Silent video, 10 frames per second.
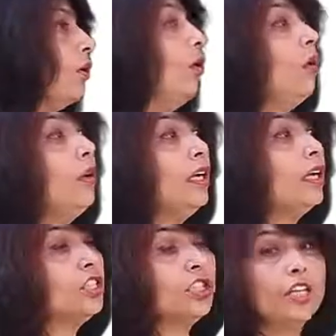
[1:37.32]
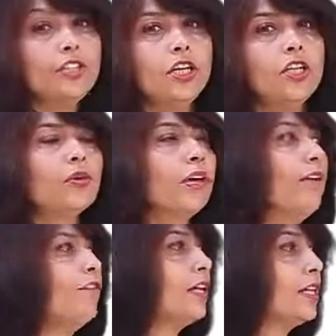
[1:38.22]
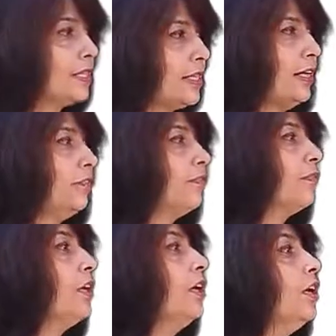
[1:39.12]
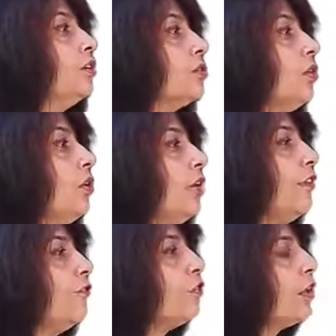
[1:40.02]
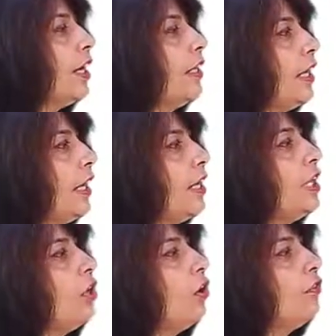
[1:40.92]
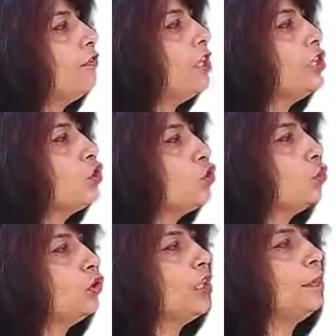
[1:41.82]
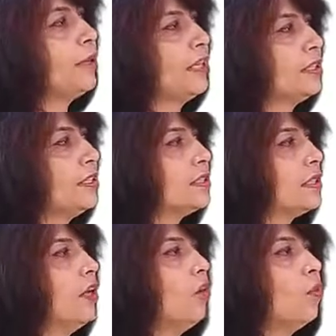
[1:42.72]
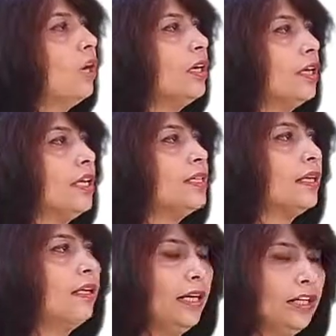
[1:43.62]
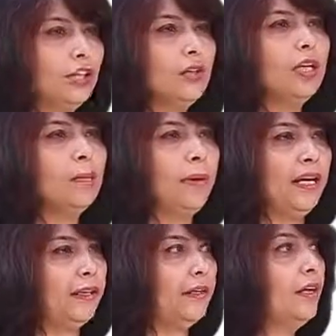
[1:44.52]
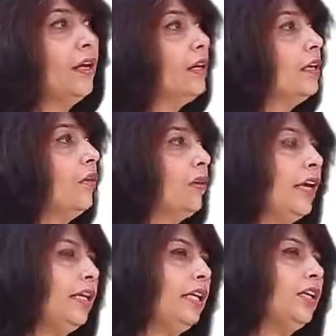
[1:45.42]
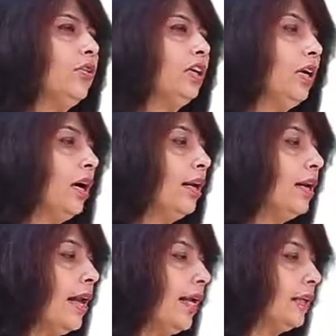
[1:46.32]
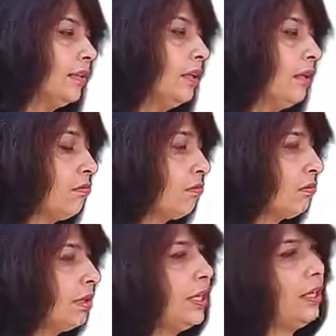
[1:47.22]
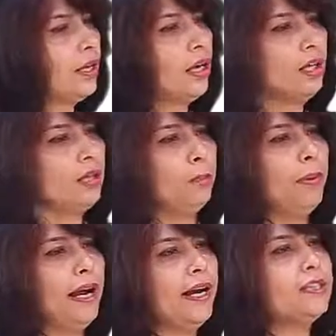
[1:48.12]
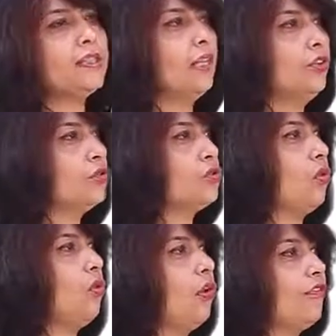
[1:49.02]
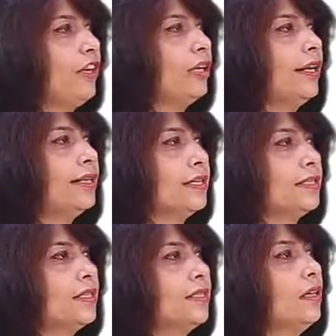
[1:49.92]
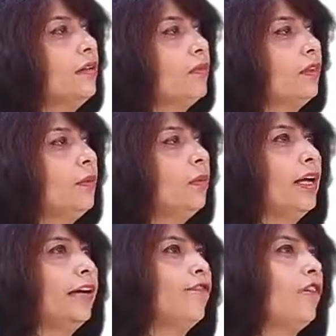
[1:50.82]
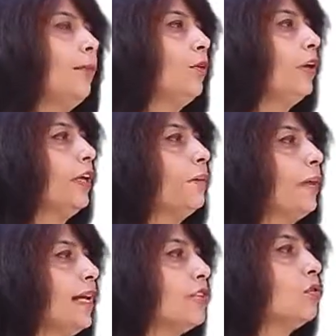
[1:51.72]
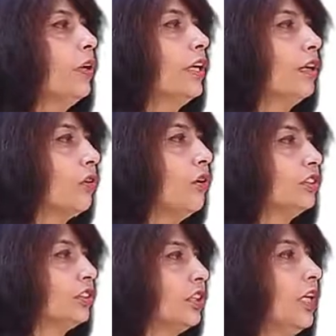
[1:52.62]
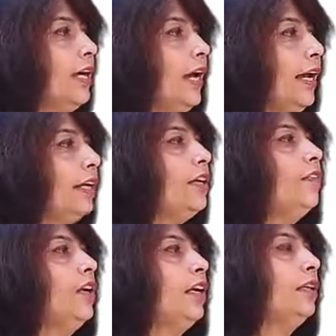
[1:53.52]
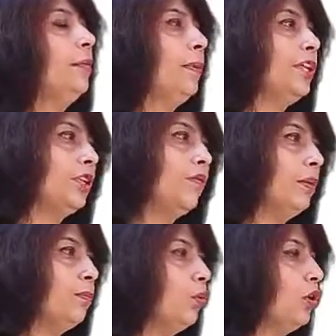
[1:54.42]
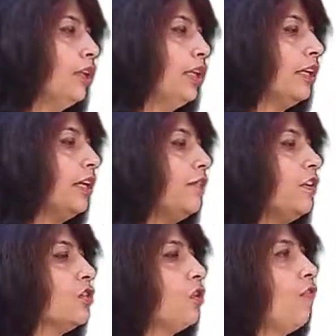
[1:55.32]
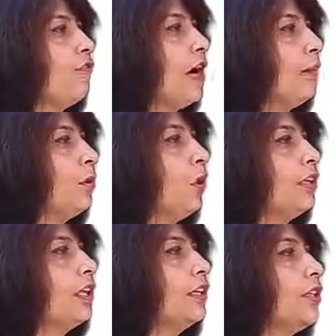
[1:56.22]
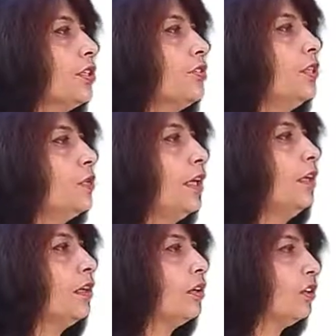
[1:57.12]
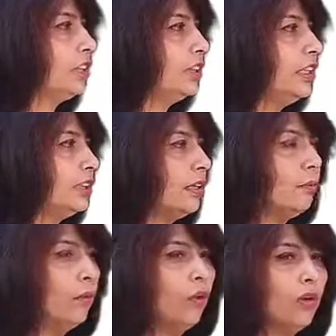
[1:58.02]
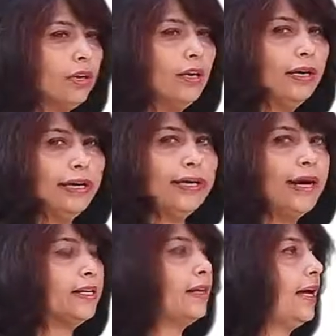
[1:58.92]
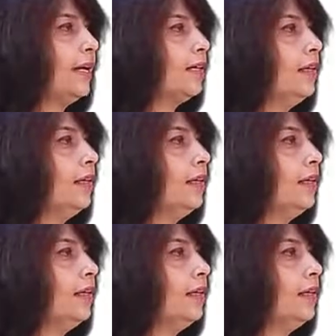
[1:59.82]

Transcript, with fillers: on a chest radiograph itself. So, if you get any of these 2-3 patterns, what is a reticular pattern? Now, reticular unlike the clear cut bands that you saw of atelectasis here, yeah? they were like fibrotic bands going across and even in the patient with pleural thickening we saw fibrotic lesions which went across. These are more net like.